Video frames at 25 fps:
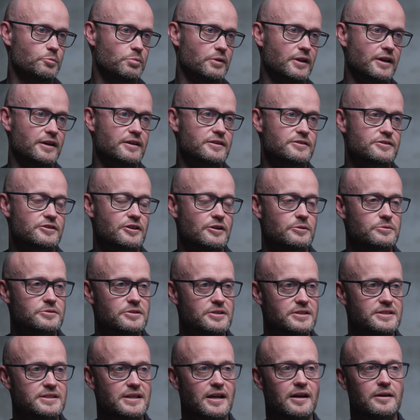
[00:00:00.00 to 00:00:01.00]
players go
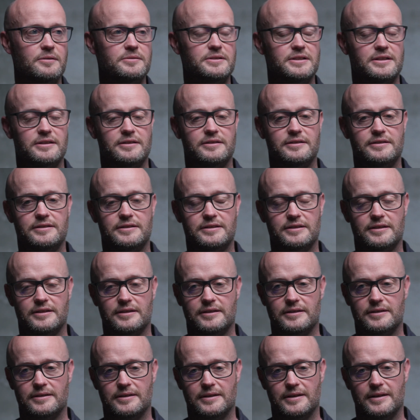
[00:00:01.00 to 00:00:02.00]
to Saudi, and
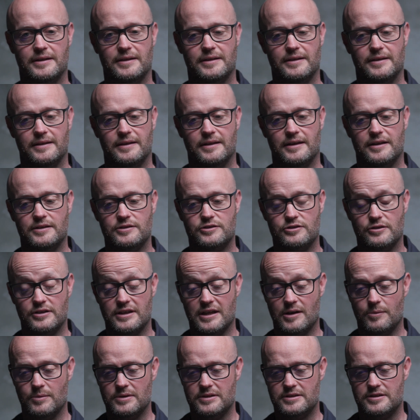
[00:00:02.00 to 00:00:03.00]

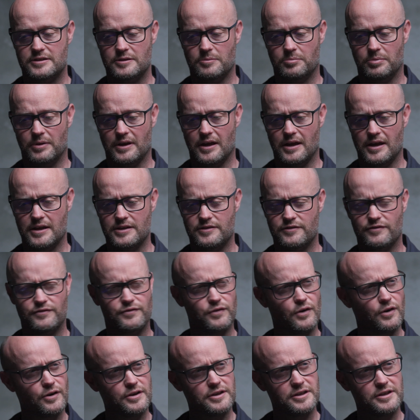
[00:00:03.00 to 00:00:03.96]
so we'd supplied 4